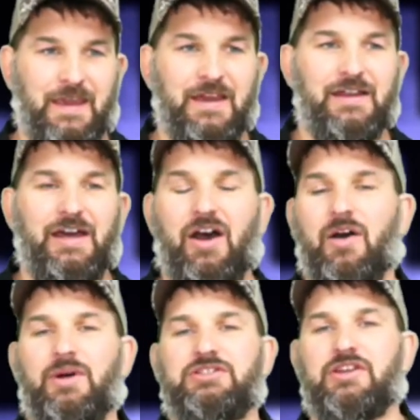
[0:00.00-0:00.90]
Now, I
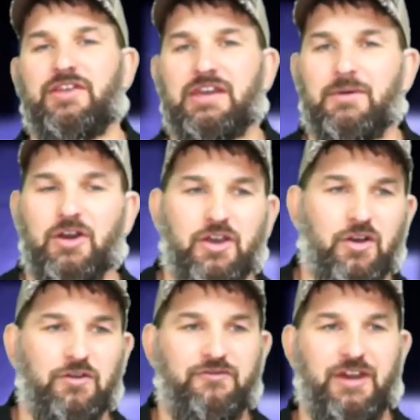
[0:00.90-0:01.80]
want you to think about your
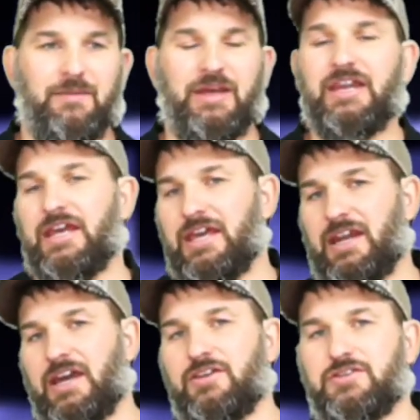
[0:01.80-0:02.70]
own family, and, and I
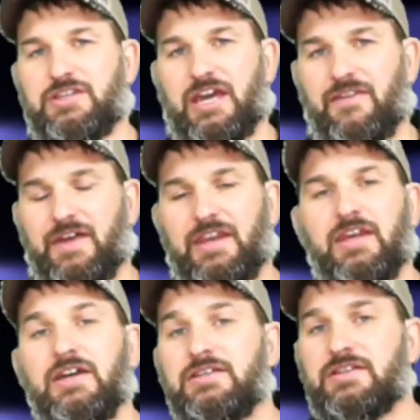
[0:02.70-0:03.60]
understand
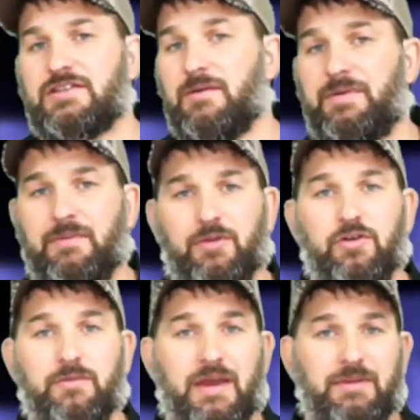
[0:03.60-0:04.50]
that to some people who
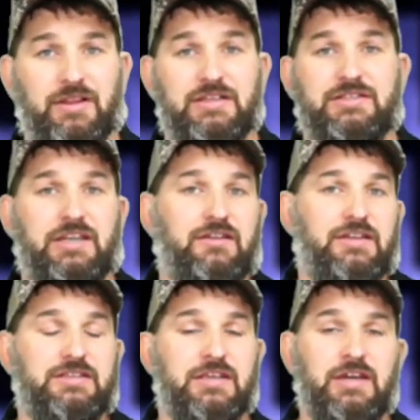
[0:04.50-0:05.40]
may be listening to
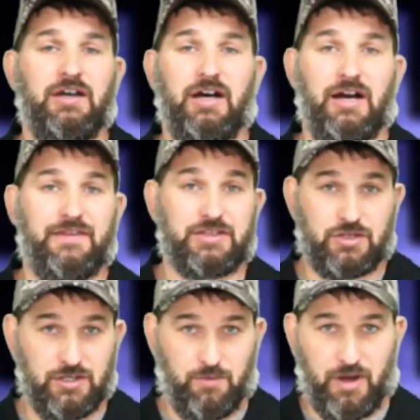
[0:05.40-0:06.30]
this, uh, this
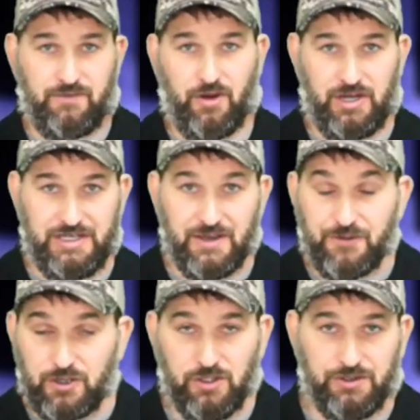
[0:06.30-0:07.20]
could bring very
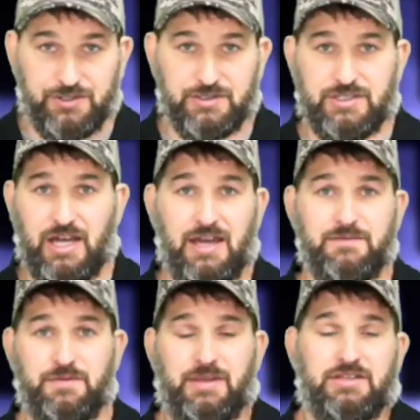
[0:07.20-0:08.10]
difficult times
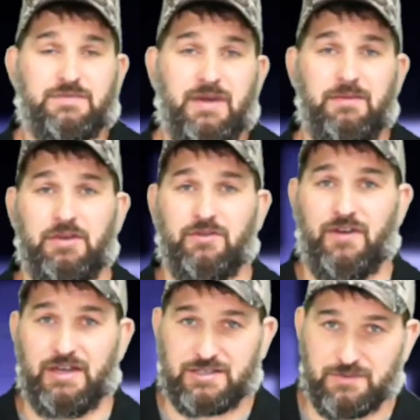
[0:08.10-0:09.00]
because maybe you've
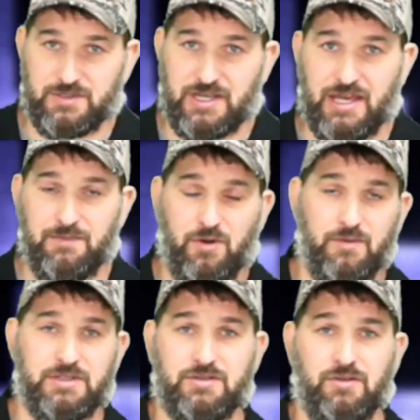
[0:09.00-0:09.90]
had some sad
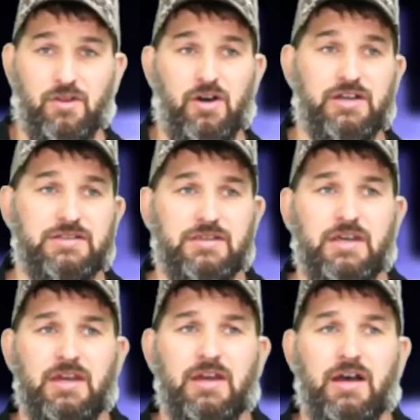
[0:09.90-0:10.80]
moments or loss.
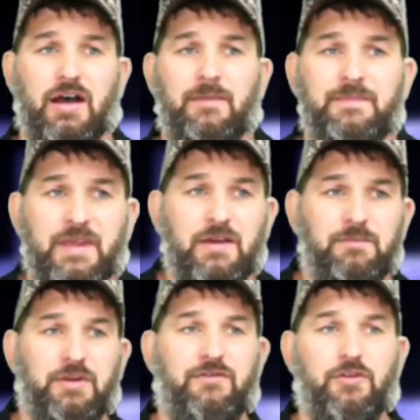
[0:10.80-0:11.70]
Um,
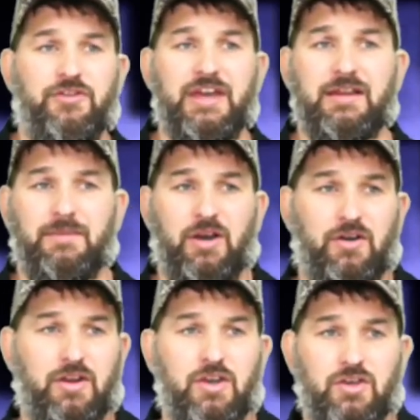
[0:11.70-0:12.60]
but if you think
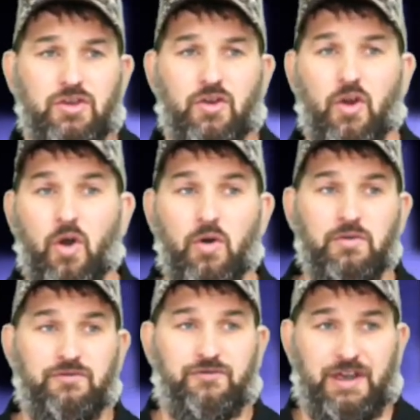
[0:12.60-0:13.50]
about your own
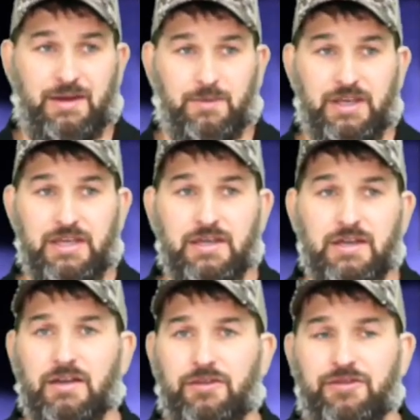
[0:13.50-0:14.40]
family,
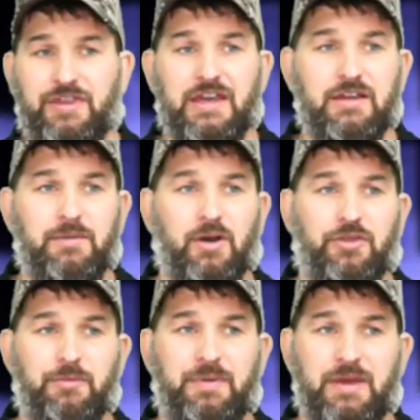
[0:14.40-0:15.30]
think about
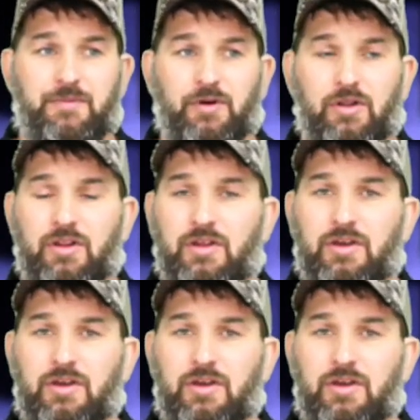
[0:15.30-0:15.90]
the people